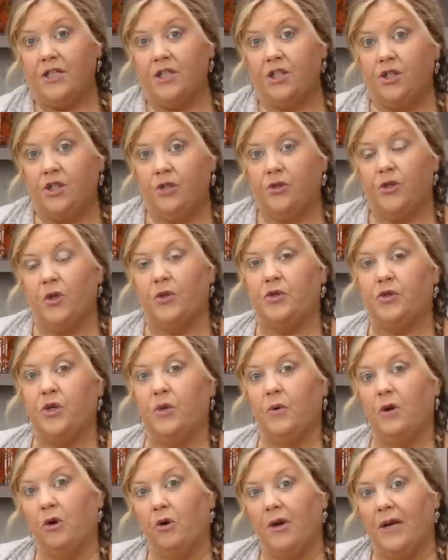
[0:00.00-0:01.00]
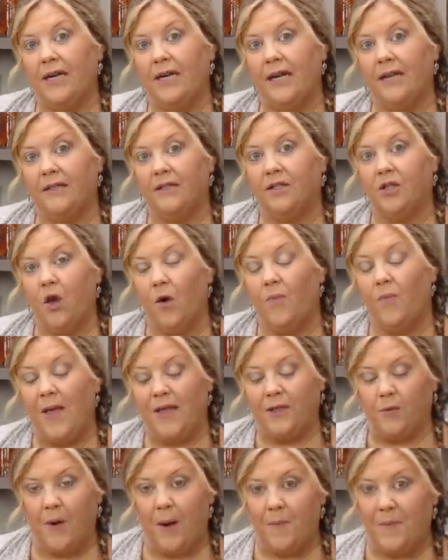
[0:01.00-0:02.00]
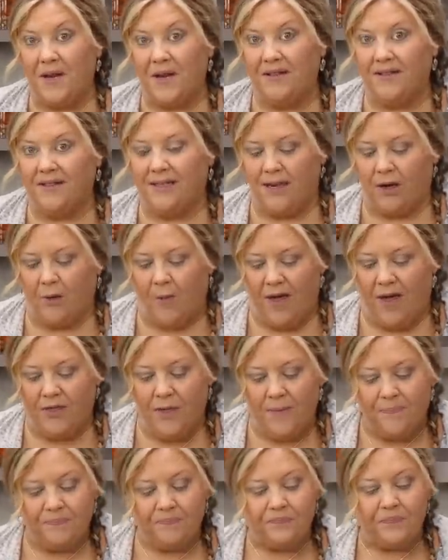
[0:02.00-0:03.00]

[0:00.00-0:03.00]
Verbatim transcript: I just use those two ingredients. So that's what I'm going to stick with.